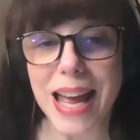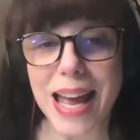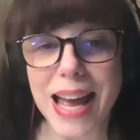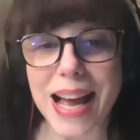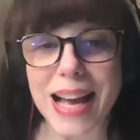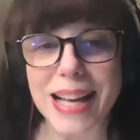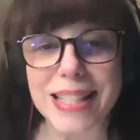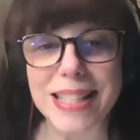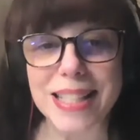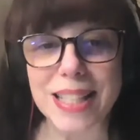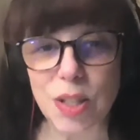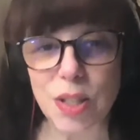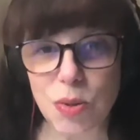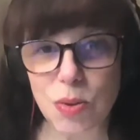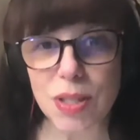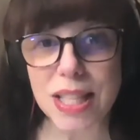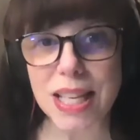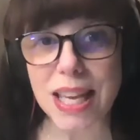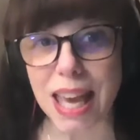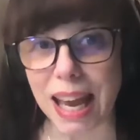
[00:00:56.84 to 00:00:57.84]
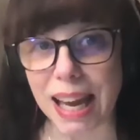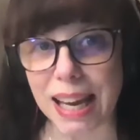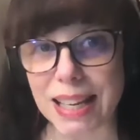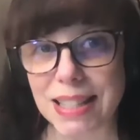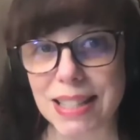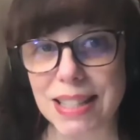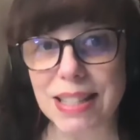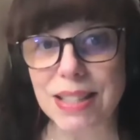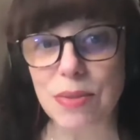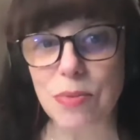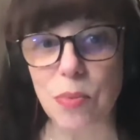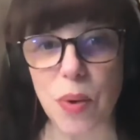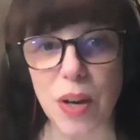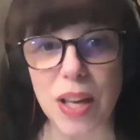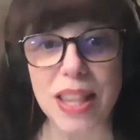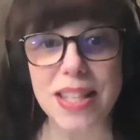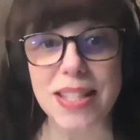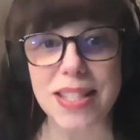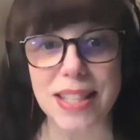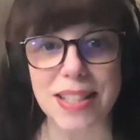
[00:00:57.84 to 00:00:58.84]
And such was the case
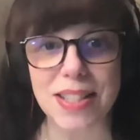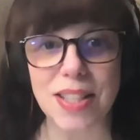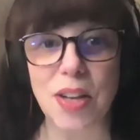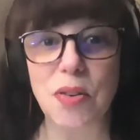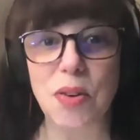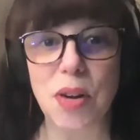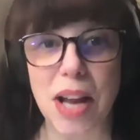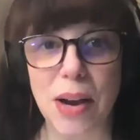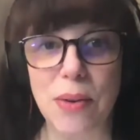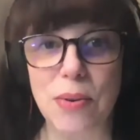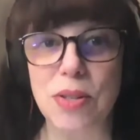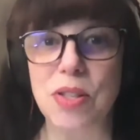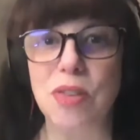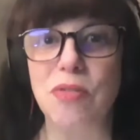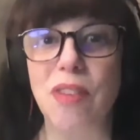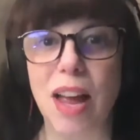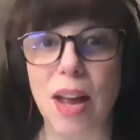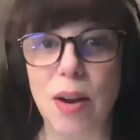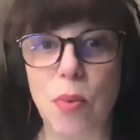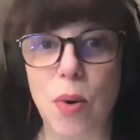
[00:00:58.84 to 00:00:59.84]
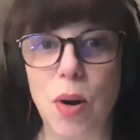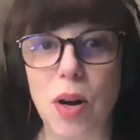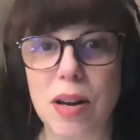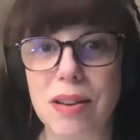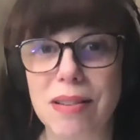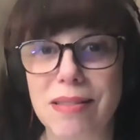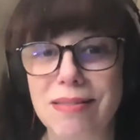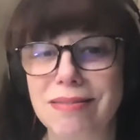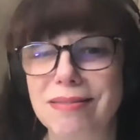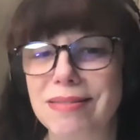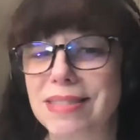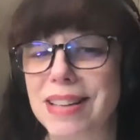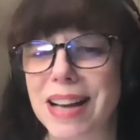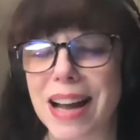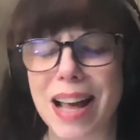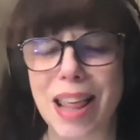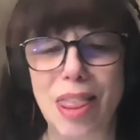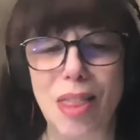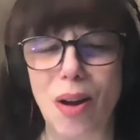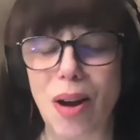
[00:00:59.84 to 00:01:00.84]
with 600 Hours of Edward.
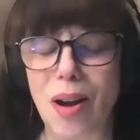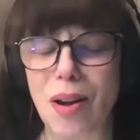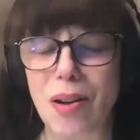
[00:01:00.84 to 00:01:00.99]
I thought,